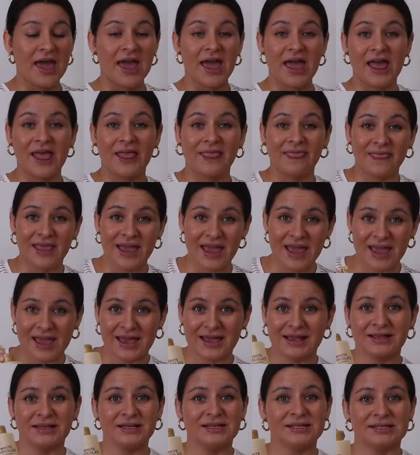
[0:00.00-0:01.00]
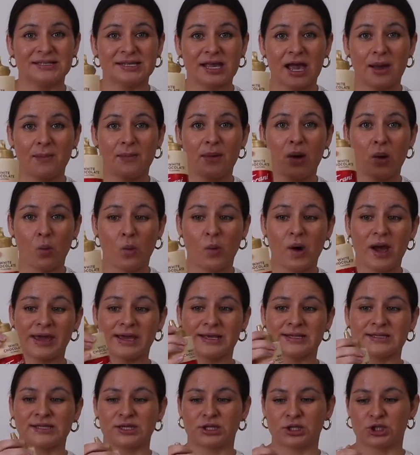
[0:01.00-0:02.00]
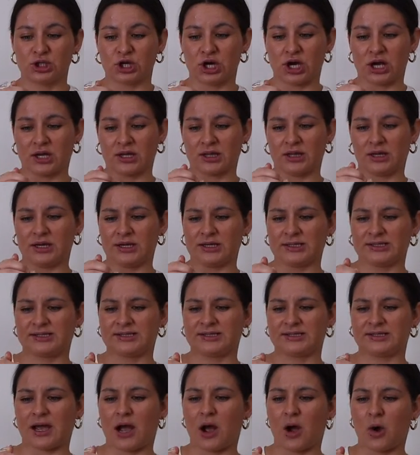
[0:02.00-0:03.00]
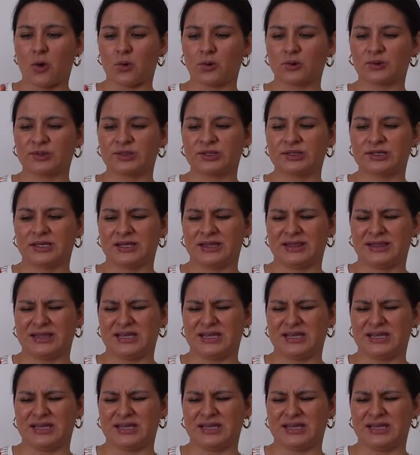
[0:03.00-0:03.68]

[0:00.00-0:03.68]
And then some white chocolate sauce.